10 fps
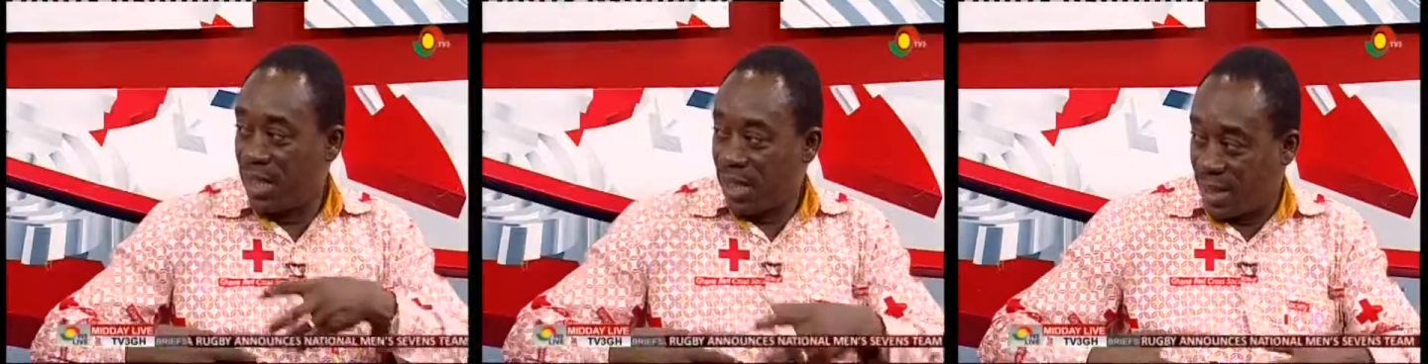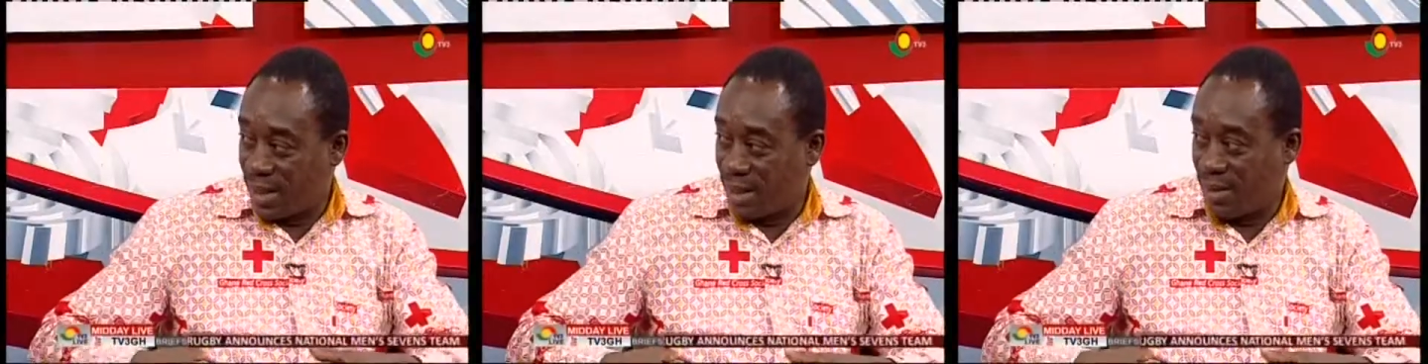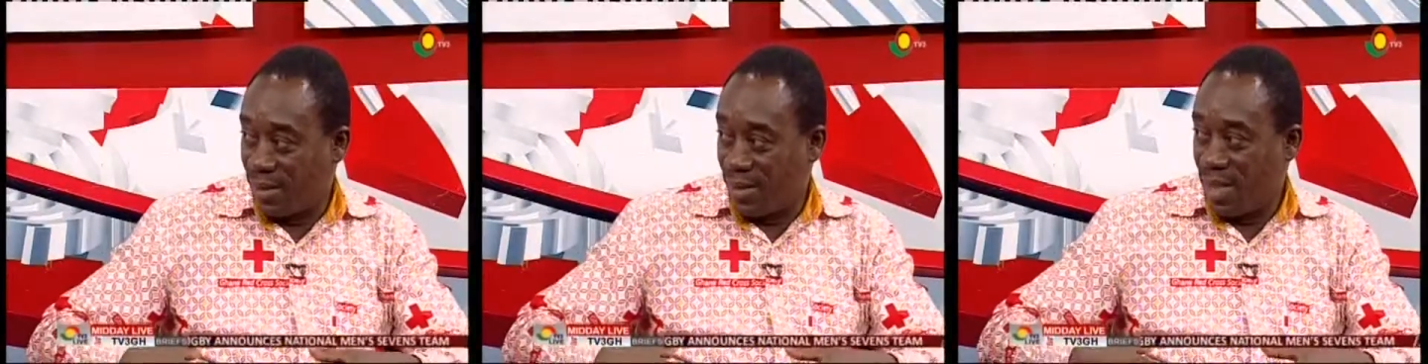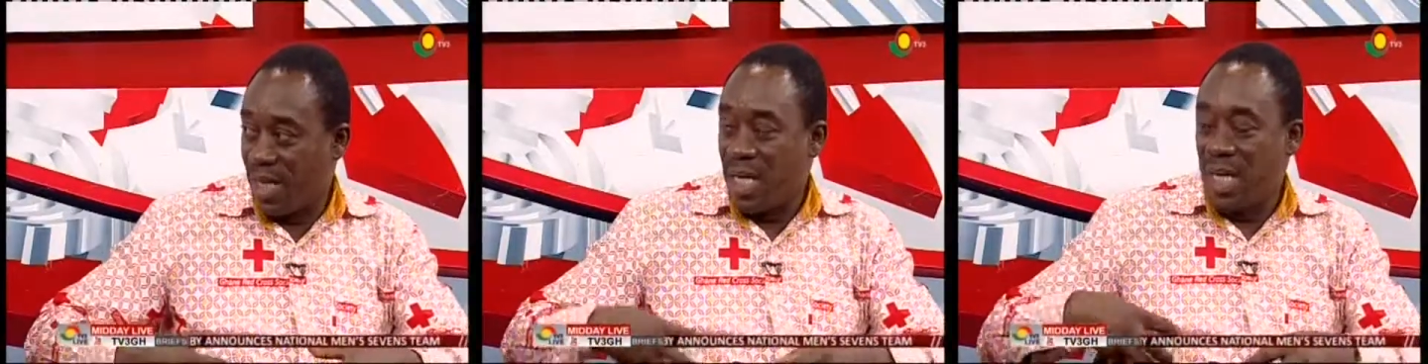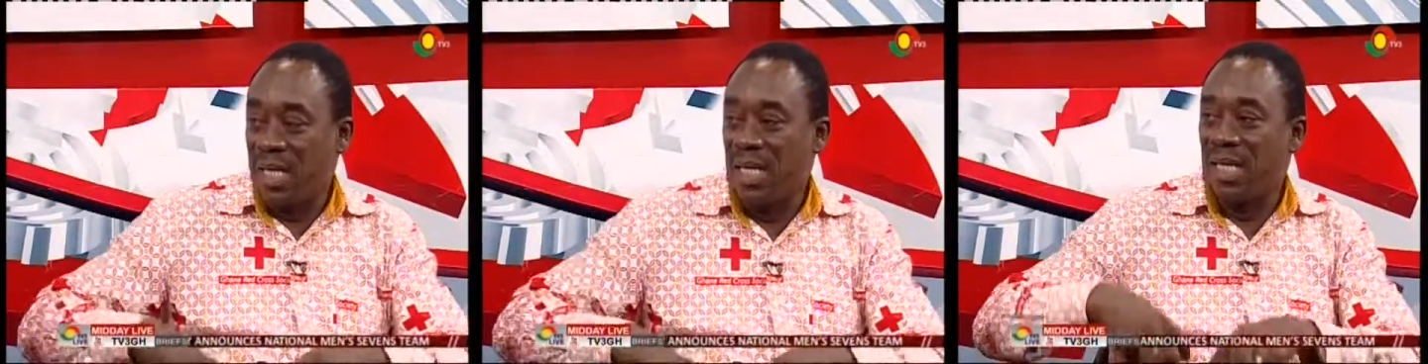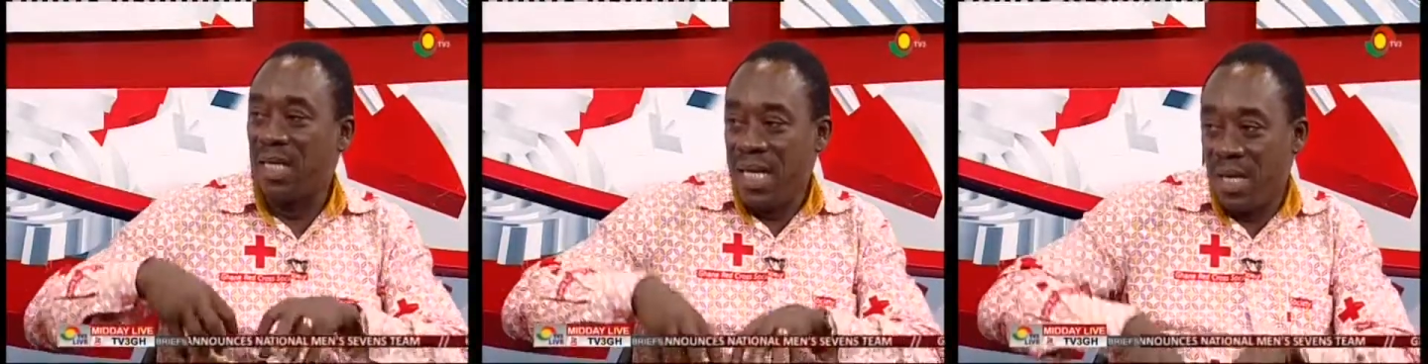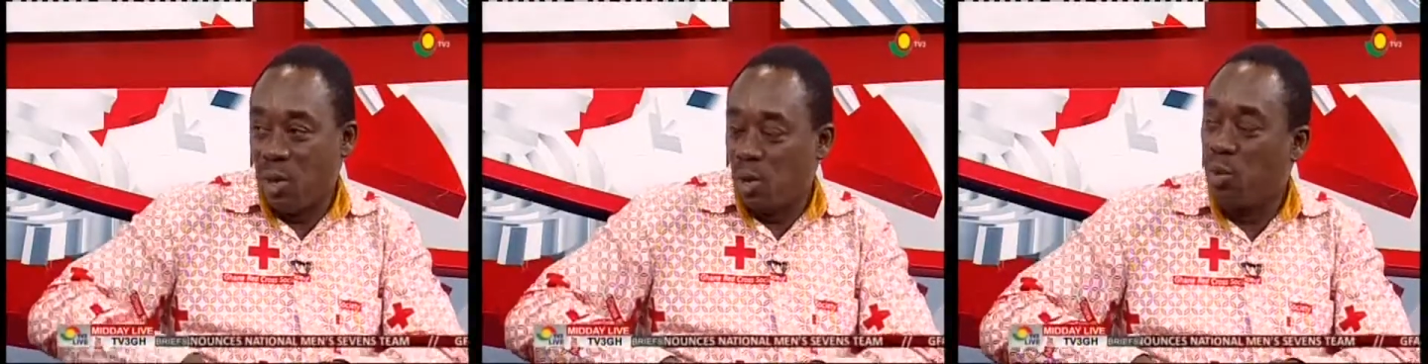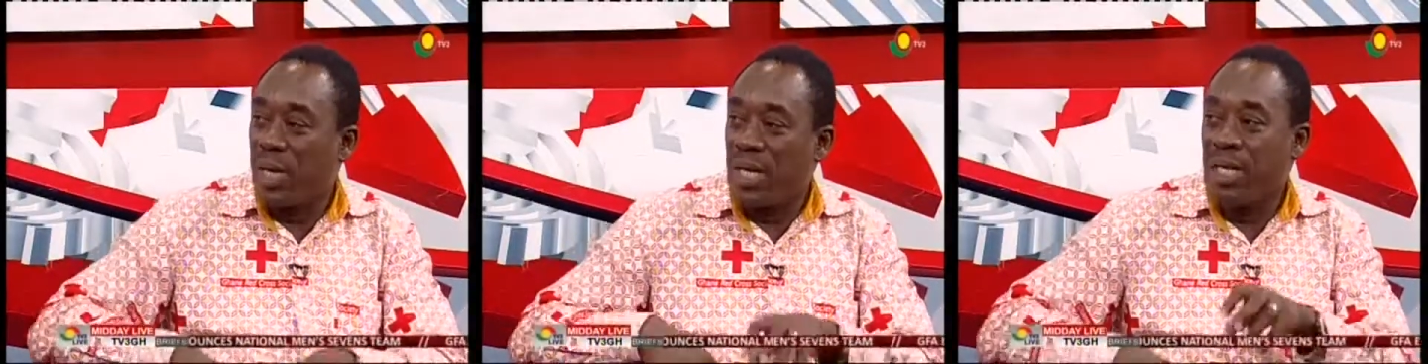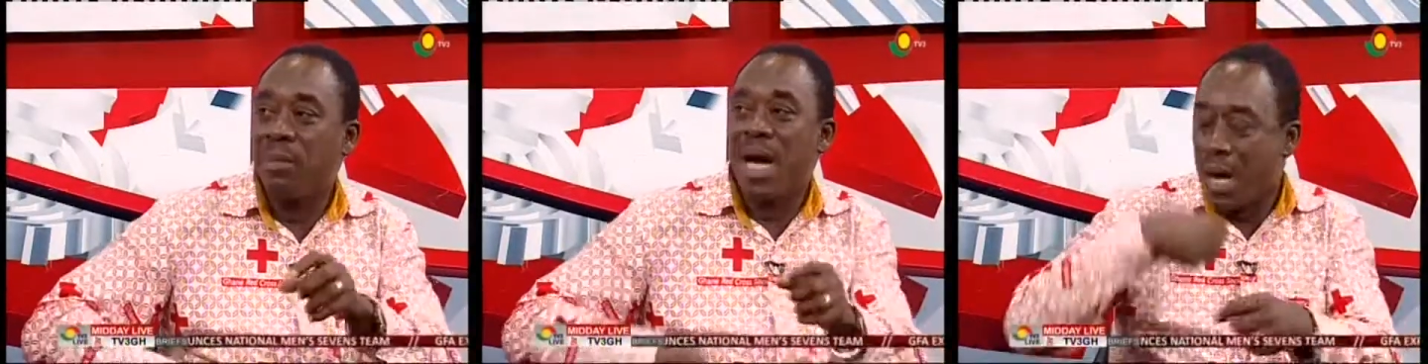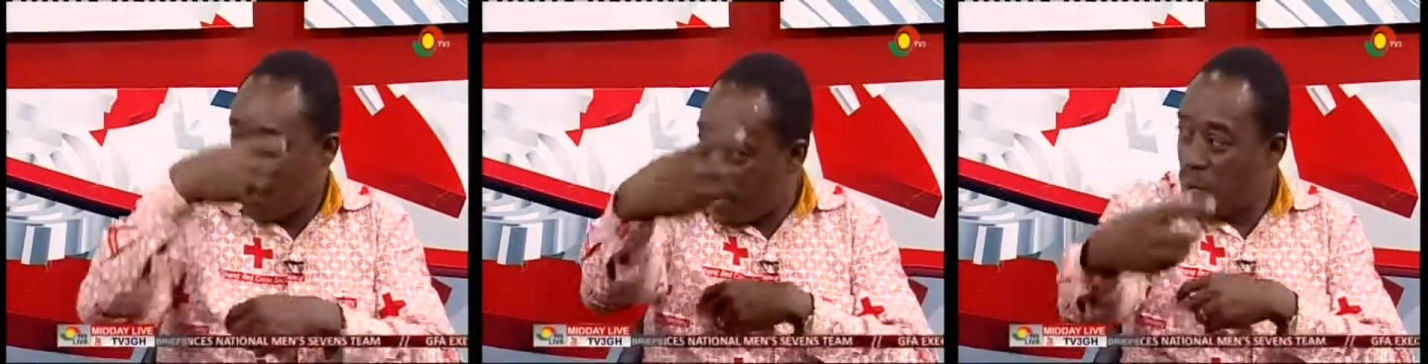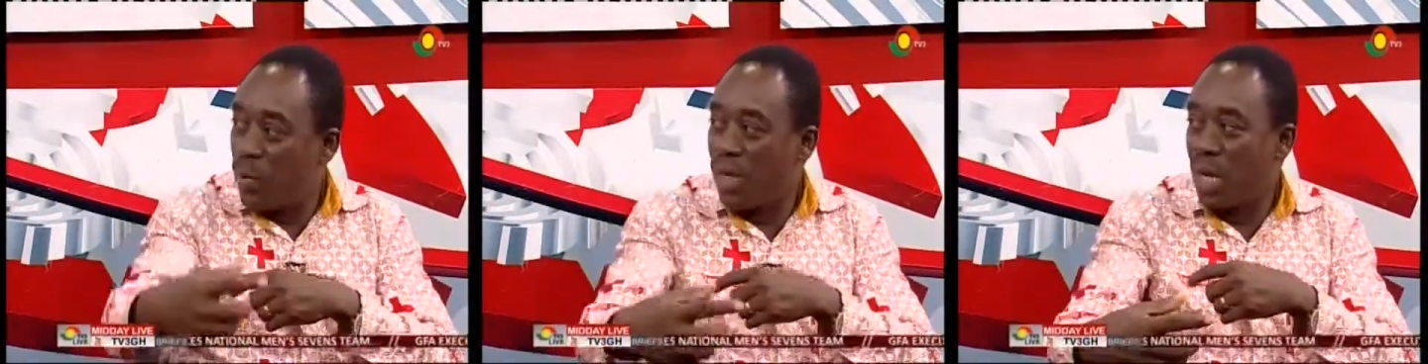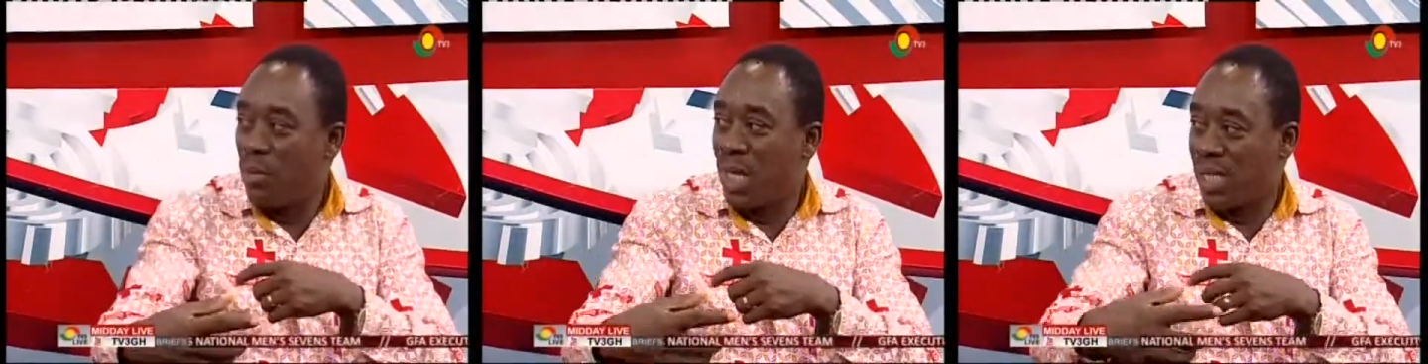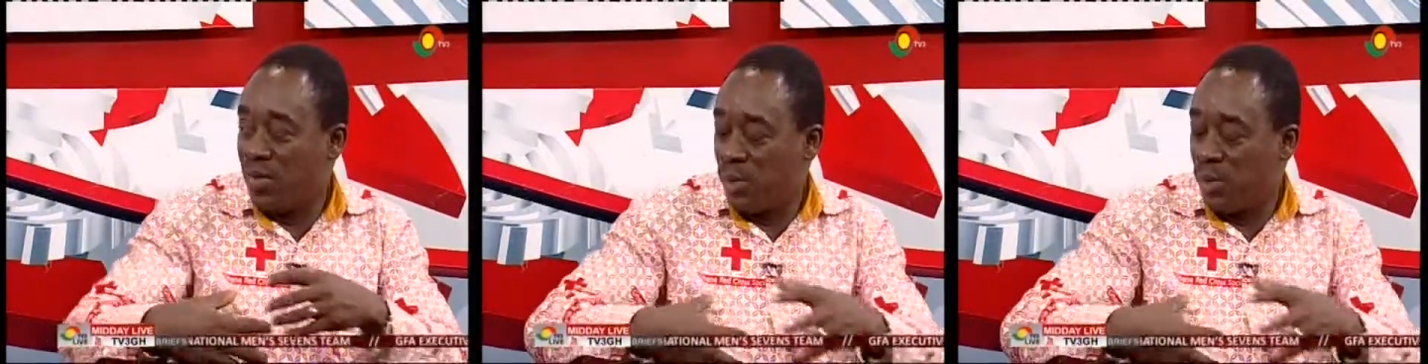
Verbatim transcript: kits, and then there also we linked them up with ambulance services,